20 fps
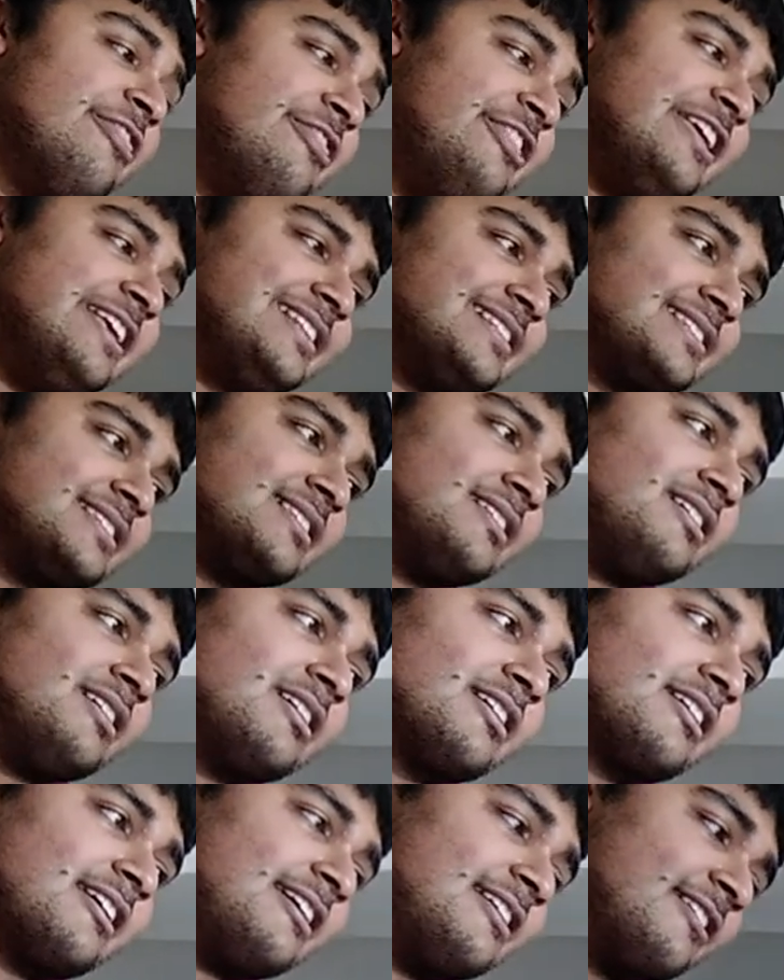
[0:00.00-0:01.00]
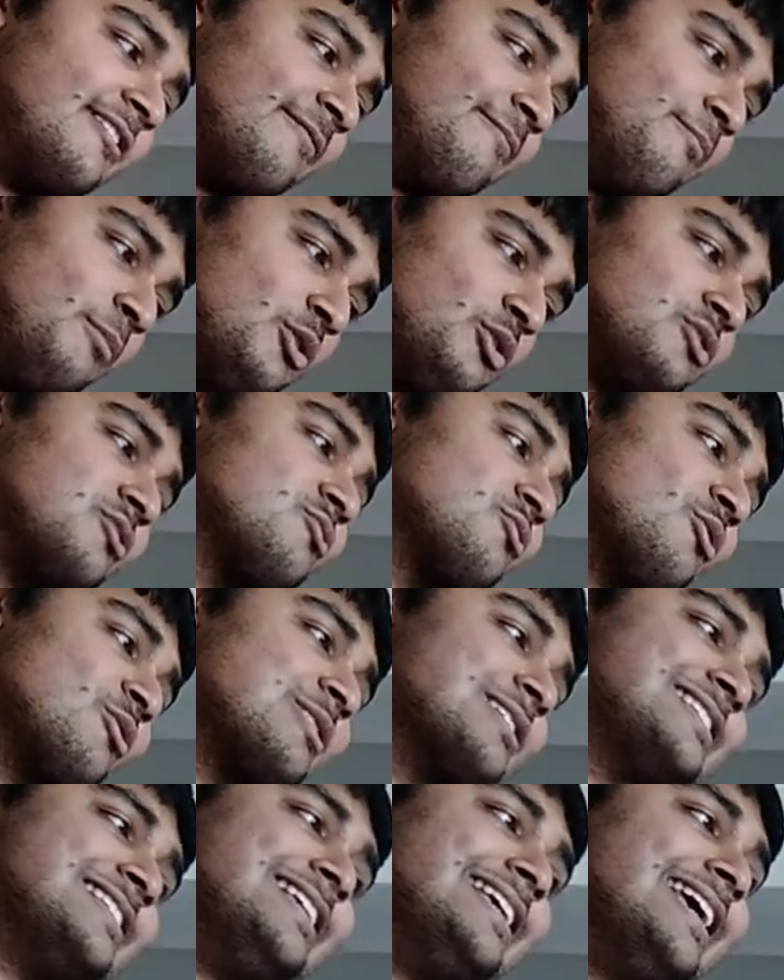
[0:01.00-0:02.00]
this kind of
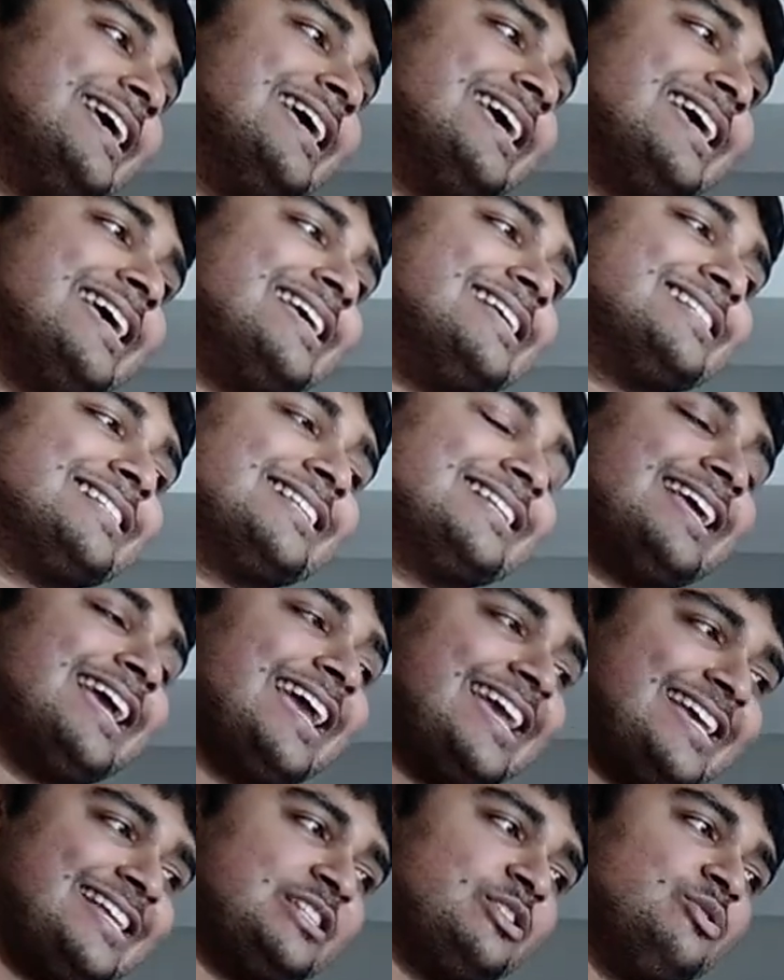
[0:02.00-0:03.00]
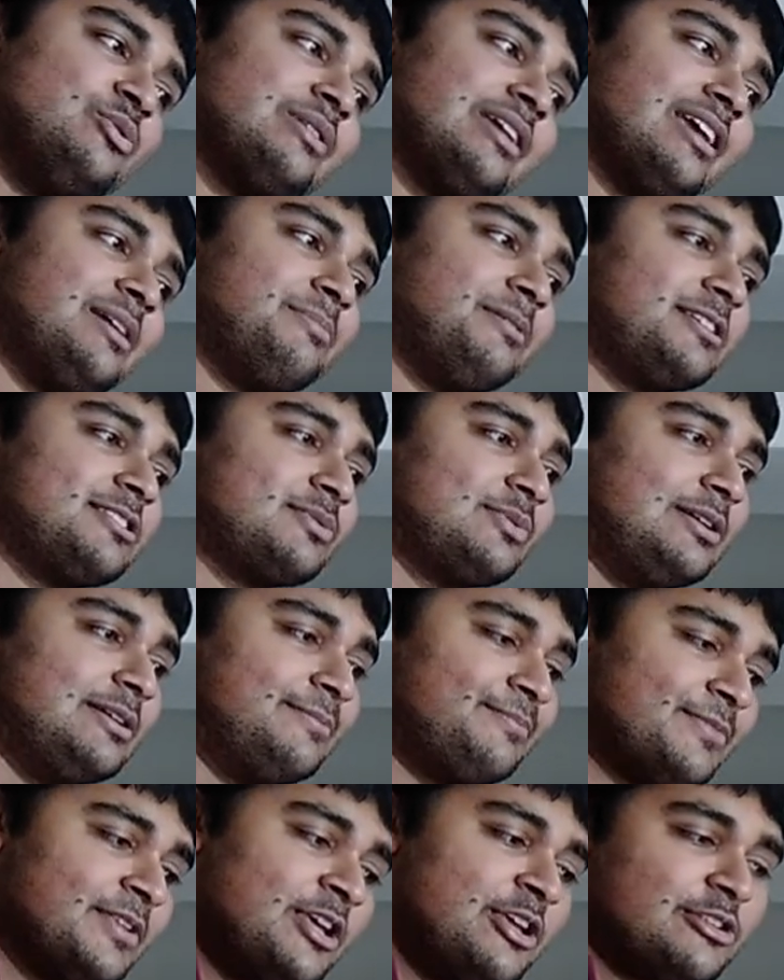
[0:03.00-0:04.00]
monstrosity here is in
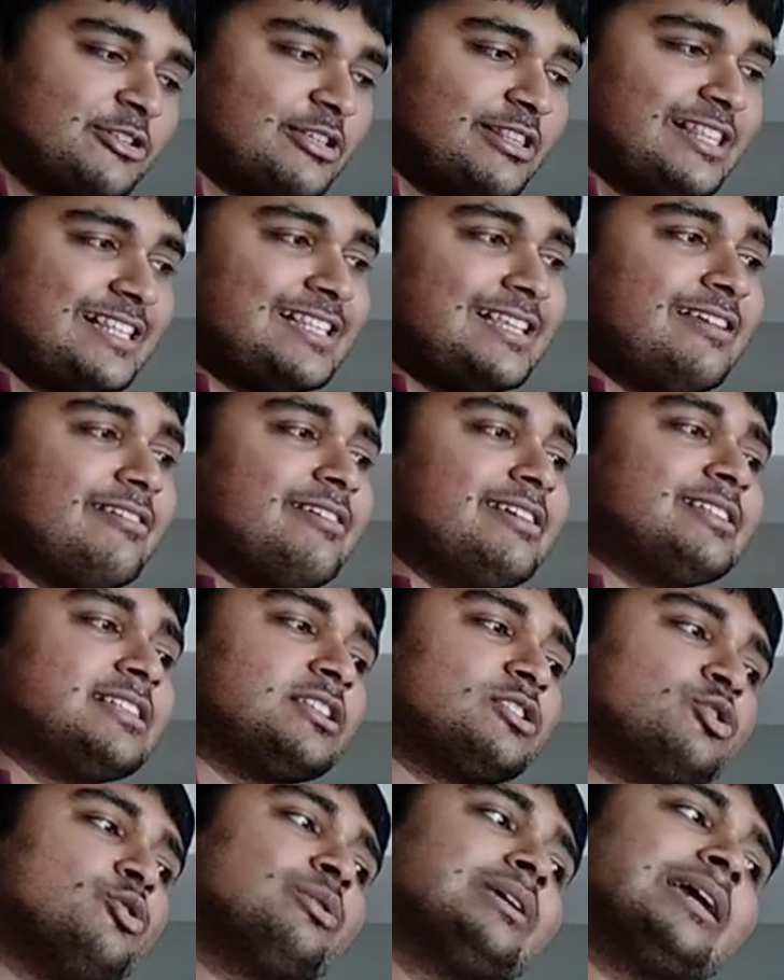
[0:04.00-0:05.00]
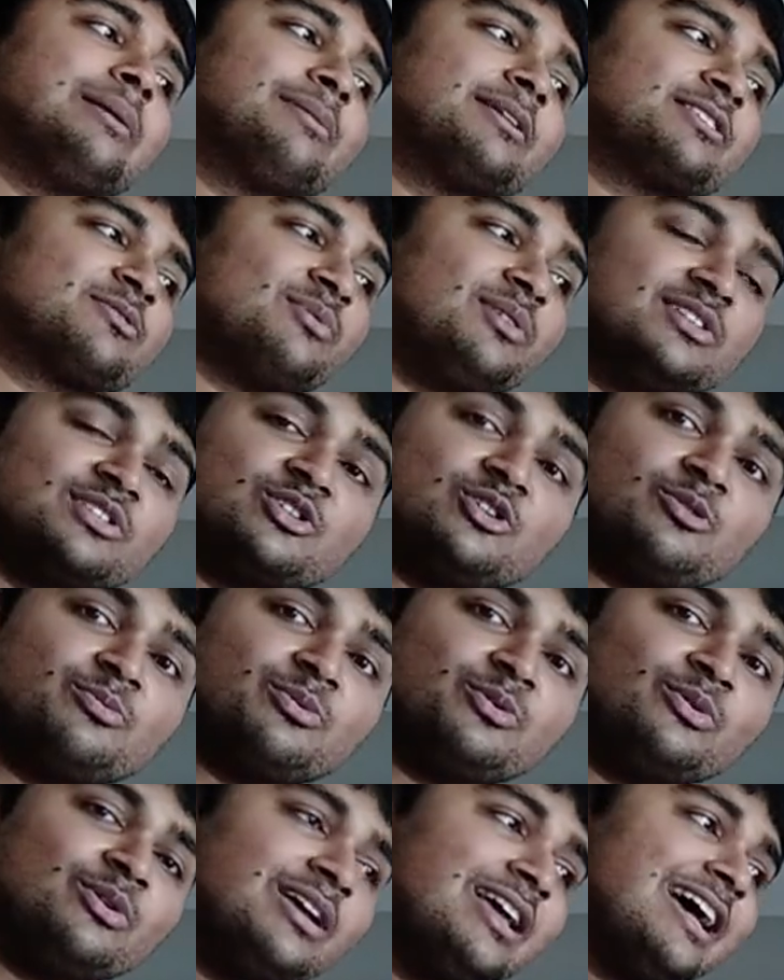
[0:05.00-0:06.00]
a2k+1. So this here is a 2k+1
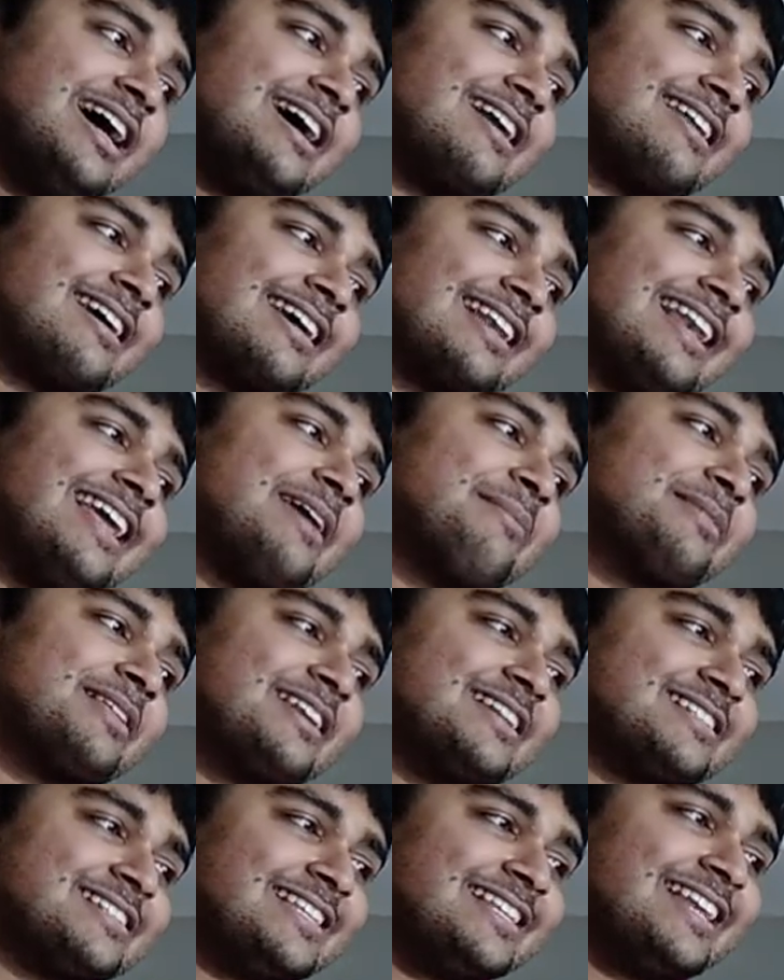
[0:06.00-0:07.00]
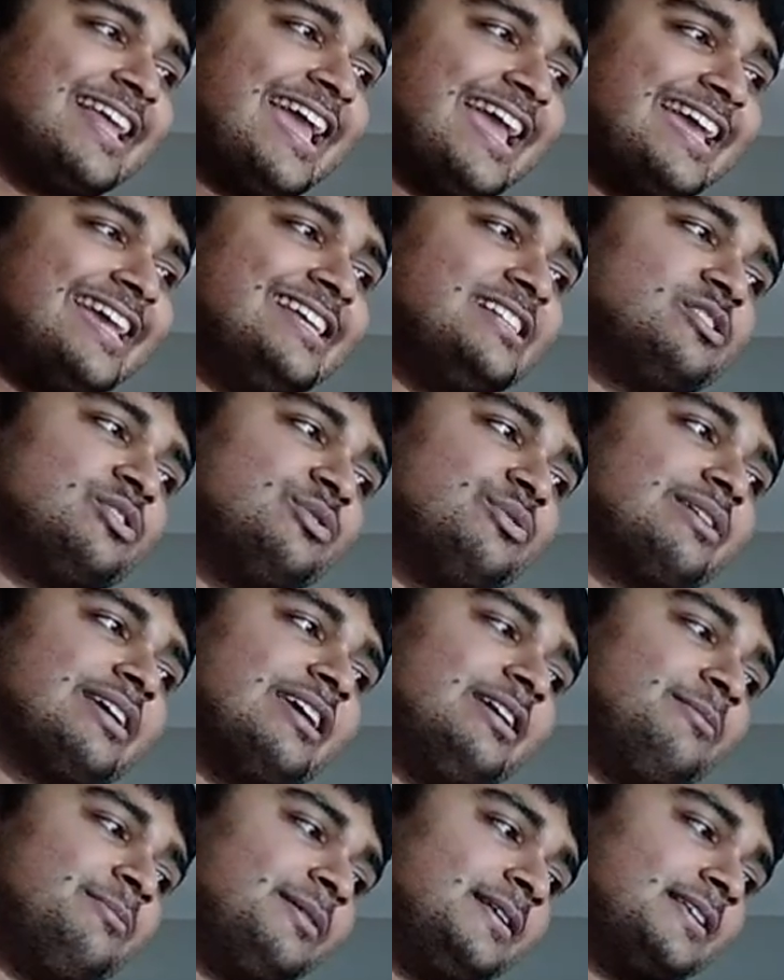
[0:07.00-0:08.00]
tuple, and I claim that it's in
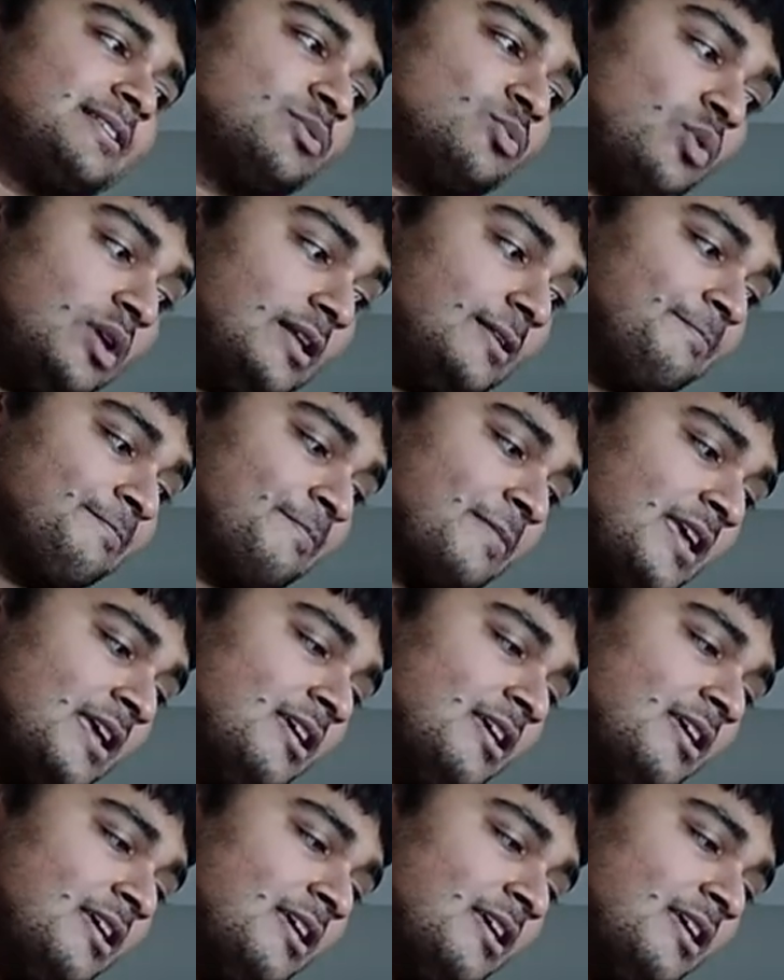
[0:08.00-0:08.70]
a2k+1.